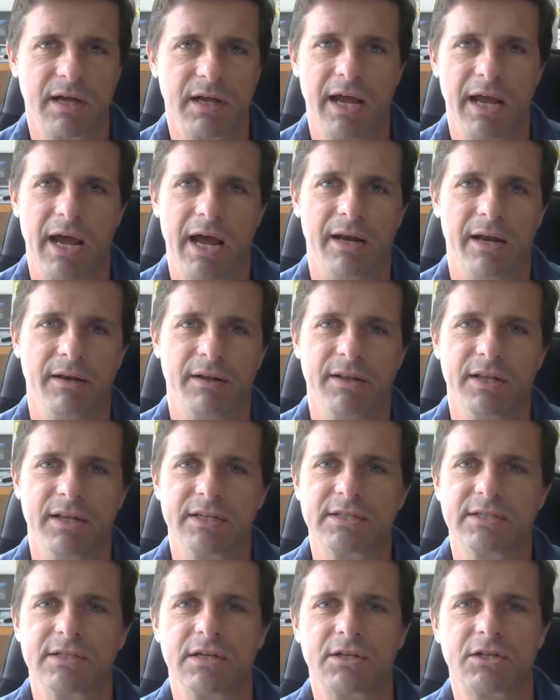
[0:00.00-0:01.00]
and
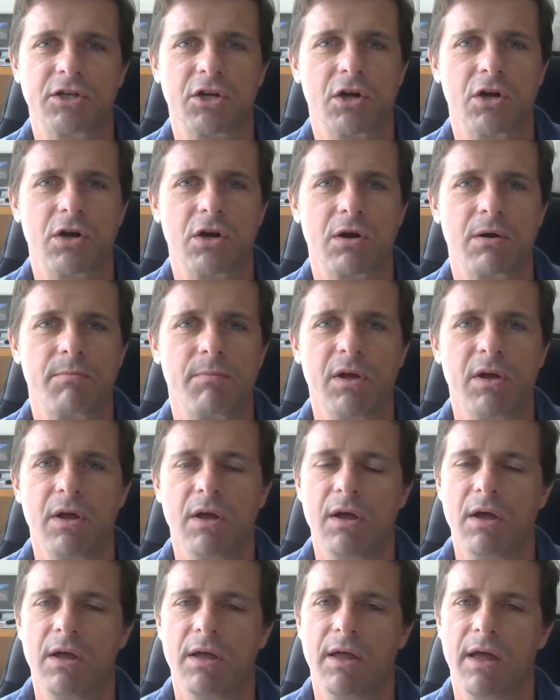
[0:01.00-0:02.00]
this is a term
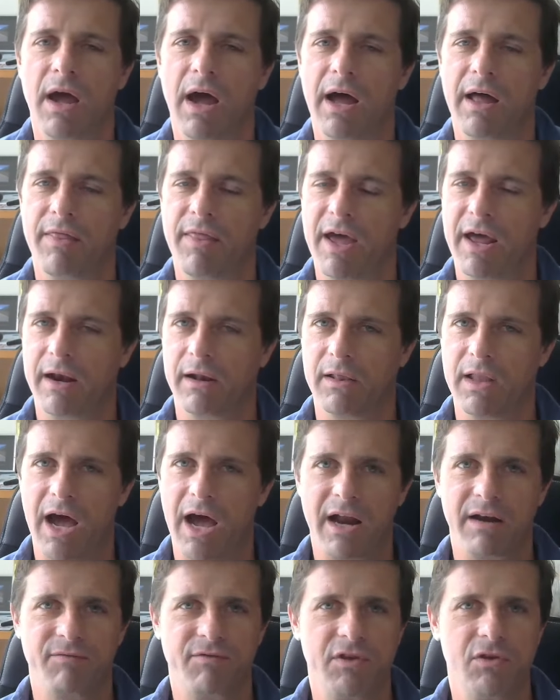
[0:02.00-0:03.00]
uh, that a
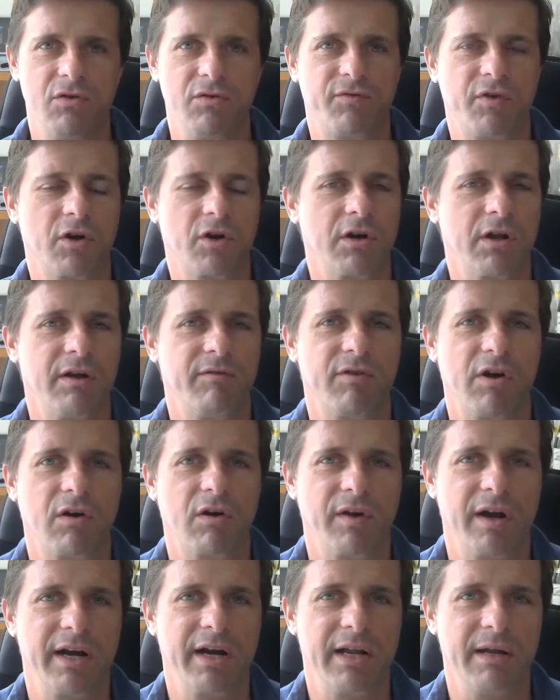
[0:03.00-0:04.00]
lot of you have heard of
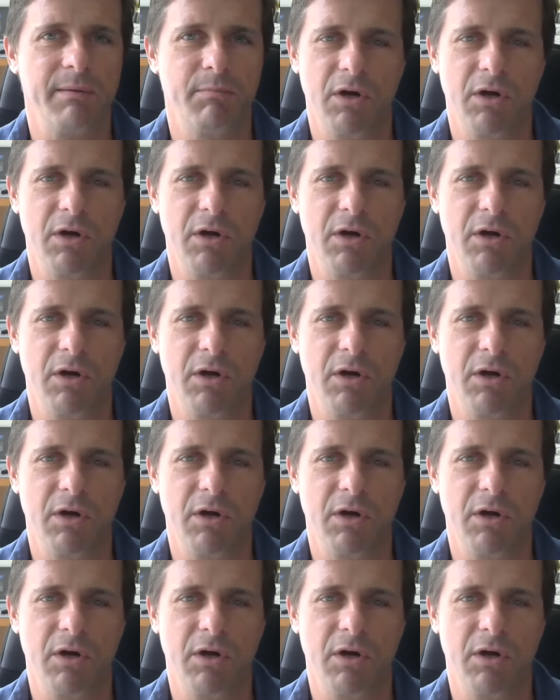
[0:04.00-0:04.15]
already.